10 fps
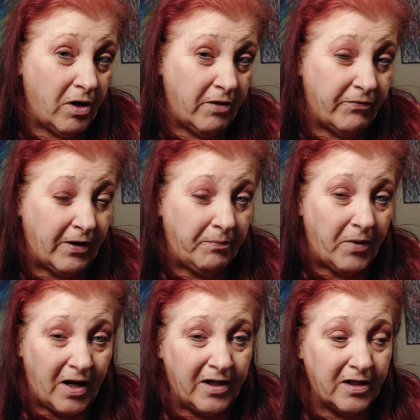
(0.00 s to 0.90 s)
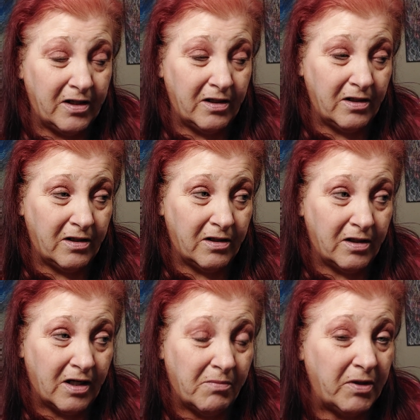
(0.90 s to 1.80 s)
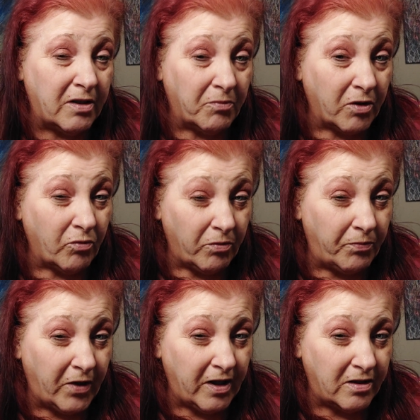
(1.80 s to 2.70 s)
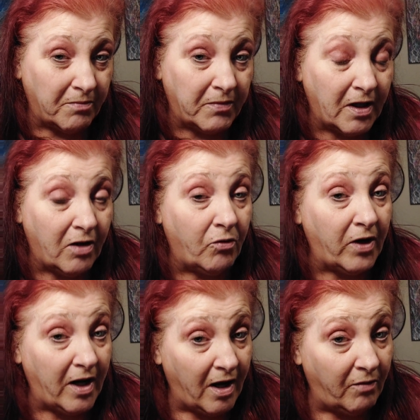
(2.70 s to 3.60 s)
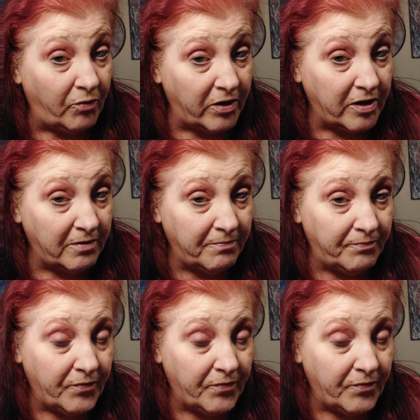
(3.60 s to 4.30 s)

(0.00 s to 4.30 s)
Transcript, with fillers: If I bought it, does that mean I'm going to replace something I already have with it?